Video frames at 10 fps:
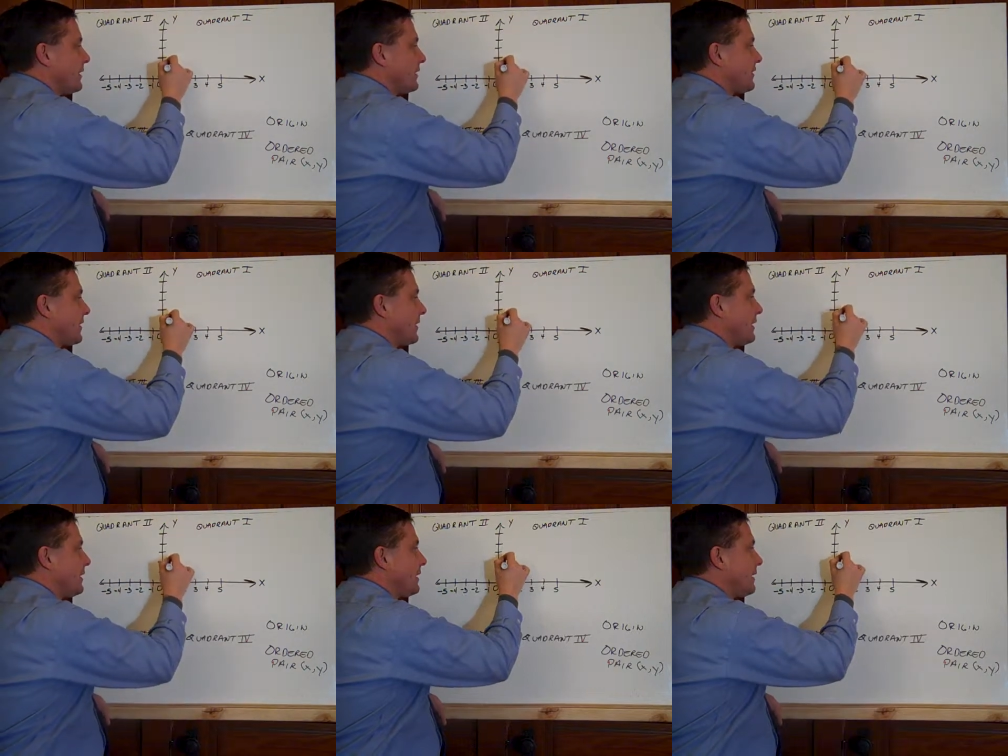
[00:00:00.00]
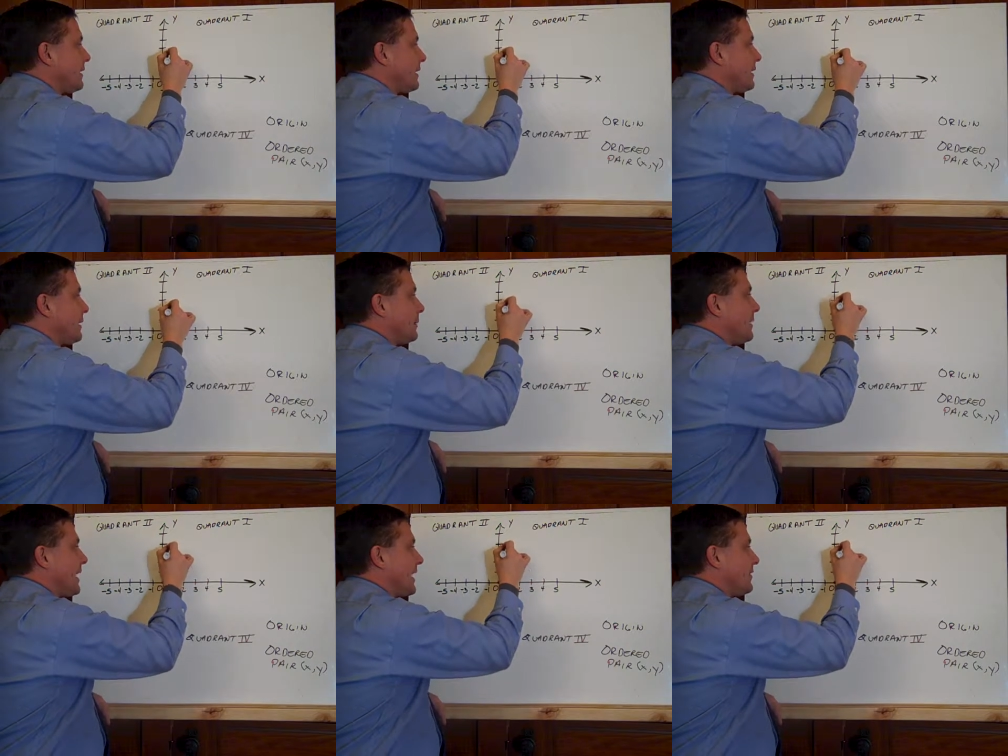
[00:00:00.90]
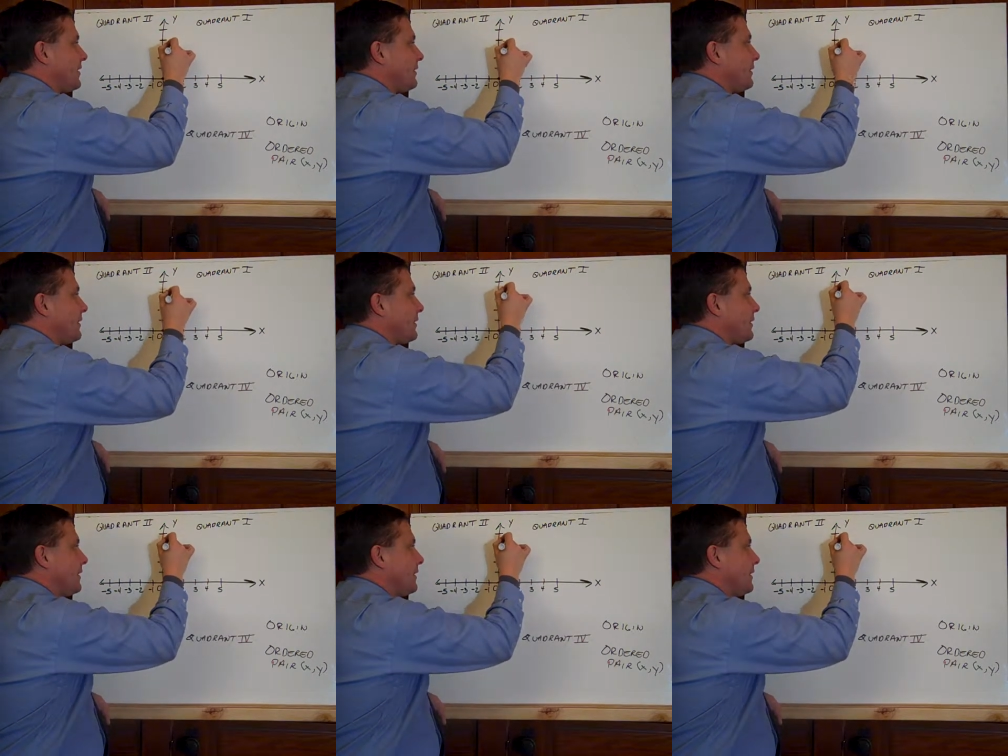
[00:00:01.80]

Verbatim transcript: is positive,